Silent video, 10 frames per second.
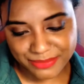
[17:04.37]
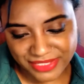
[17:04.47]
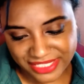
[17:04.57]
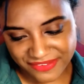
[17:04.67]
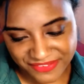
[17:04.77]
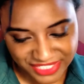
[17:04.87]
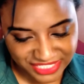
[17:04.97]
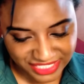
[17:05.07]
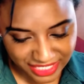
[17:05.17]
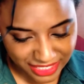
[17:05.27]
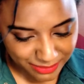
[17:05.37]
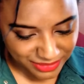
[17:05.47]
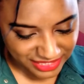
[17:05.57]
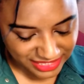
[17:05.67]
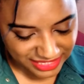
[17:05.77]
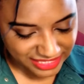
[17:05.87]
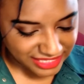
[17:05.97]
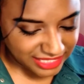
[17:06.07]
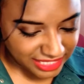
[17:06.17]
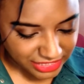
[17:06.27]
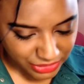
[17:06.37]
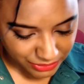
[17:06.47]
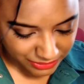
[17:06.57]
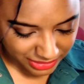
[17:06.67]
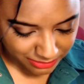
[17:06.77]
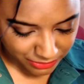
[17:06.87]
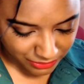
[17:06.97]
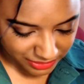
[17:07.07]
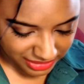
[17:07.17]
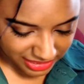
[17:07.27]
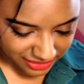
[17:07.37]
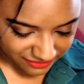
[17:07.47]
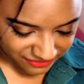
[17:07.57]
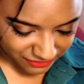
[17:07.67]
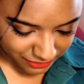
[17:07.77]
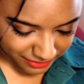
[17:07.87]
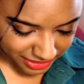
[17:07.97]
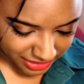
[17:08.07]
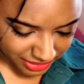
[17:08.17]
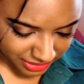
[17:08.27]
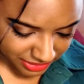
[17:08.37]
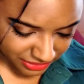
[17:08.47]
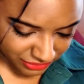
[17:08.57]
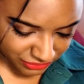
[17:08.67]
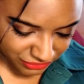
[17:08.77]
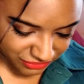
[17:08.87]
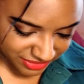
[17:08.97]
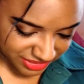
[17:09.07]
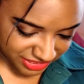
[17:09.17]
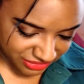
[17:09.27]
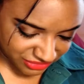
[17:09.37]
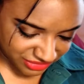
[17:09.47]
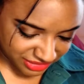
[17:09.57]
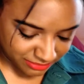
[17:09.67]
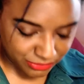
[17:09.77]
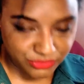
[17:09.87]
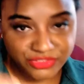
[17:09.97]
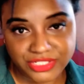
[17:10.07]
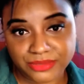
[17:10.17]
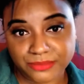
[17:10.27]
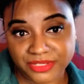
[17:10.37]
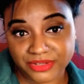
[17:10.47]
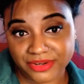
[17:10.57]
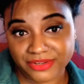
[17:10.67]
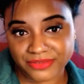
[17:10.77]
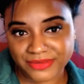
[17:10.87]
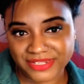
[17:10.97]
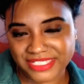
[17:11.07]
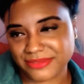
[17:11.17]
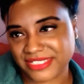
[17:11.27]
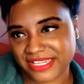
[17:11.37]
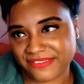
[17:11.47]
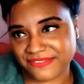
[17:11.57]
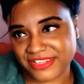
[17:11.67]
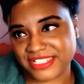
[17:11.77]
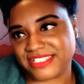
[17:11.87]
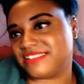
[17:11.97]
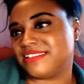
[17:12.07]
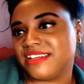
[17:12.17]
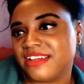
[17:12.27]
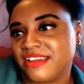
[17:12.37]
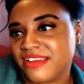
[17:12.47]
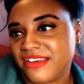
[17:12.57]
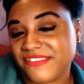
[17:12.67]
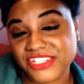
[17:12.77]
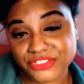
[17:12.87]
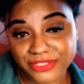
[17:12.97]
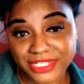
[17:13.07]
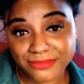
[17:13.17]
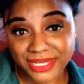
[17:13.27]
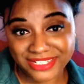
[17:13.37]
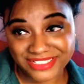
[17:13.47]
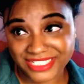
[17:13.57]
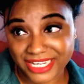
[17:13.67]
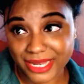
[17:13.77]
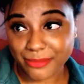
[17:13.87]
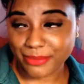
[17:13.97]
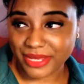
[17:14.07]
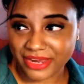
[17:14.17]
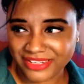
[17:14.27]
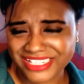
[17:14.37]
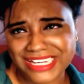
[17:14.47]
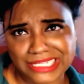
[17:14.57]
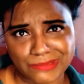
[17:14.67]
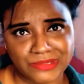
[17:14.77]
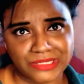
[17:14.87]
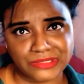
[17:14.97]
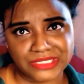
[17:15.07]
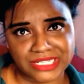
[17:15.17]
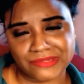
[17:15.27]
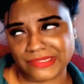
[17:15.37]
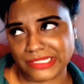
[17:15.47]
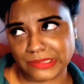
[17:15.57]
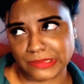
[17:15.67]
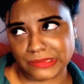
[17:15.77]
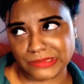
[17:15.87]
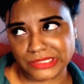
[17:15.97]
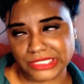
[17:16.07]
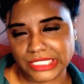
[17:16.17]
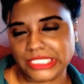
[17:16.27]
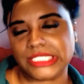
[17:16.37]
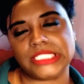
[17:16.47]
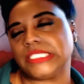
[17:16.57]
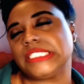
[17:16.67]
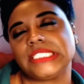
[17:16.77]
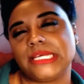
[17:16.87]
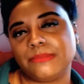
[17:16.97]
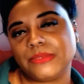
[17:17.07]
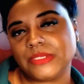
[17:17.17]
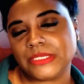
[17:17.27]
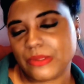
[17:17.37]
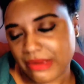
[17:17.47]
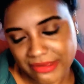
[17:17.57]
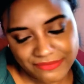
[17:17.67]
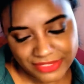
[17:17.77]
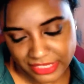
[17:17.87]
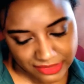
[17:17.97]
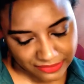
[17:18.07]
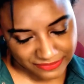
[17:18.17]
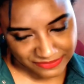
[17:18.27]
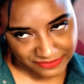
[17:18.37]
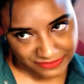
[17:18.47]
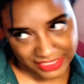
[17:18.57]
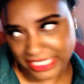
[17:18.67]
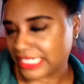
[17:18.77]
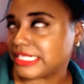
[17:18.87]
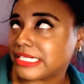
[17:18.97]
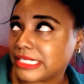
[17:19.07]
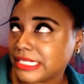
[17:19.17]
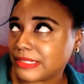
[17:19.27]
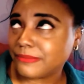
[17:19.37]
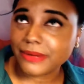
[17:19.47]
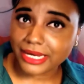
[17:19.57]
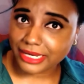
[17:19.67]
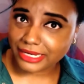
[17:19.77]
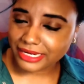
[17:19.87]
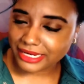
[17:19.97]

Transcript: that I finished up. This is the Tonymoly Floria Nutra-Energy Emulsion with argan oil. This was like a face cream. I used it up. I only got like one use out of it though. These little samples don't have enough. Like, why?